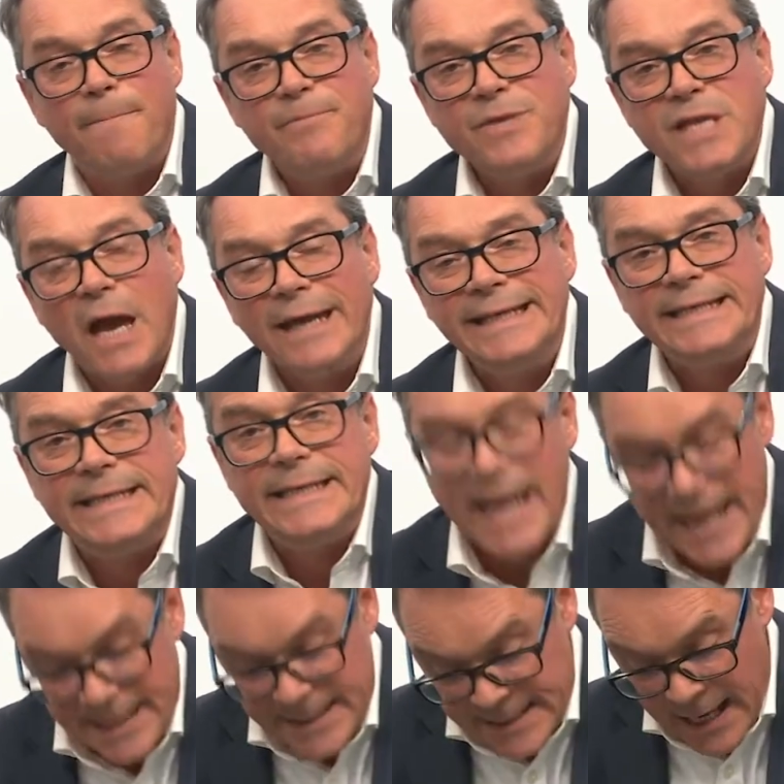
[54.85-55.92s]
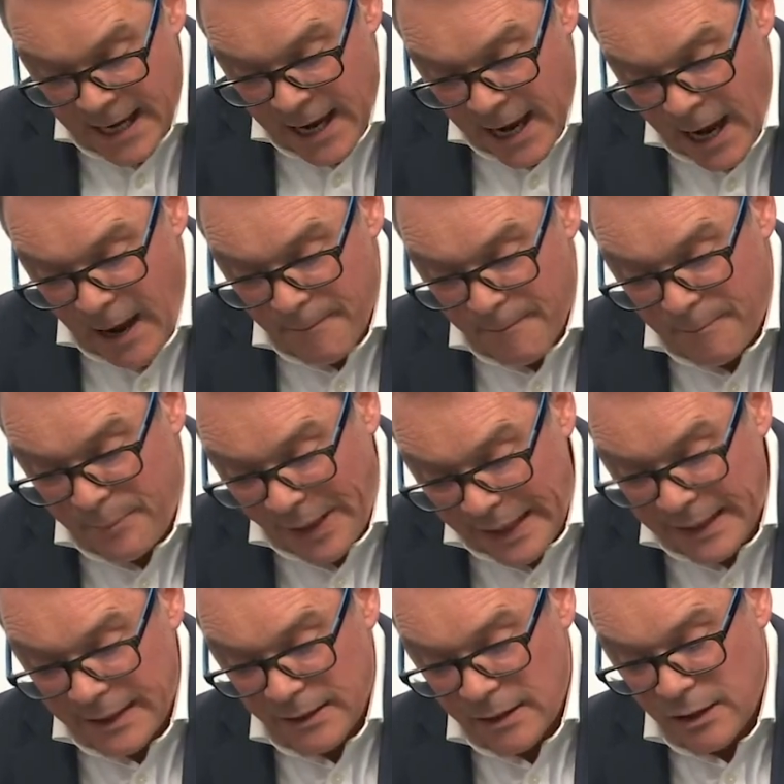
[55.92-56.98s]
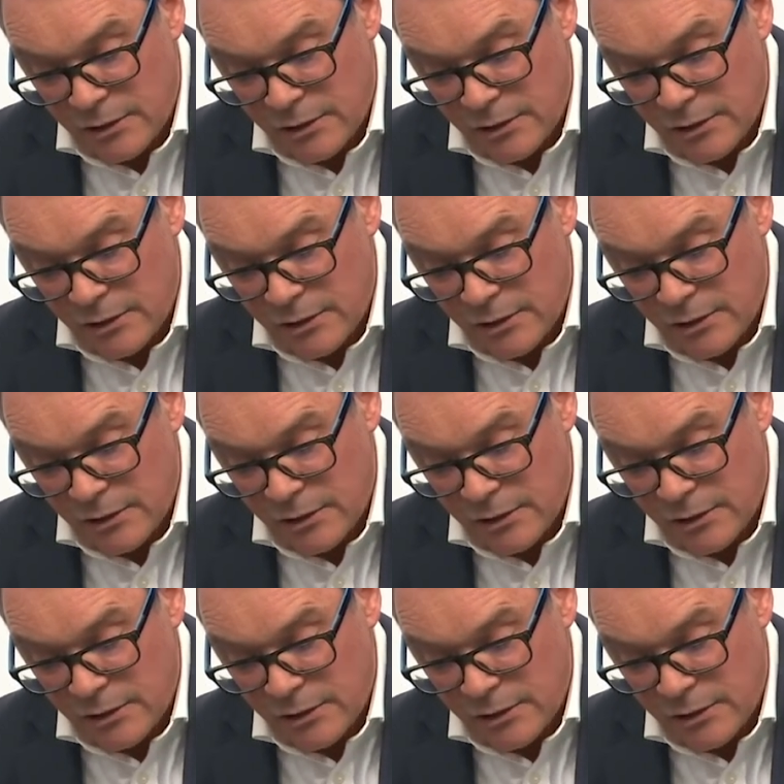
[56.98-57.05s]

$98 billion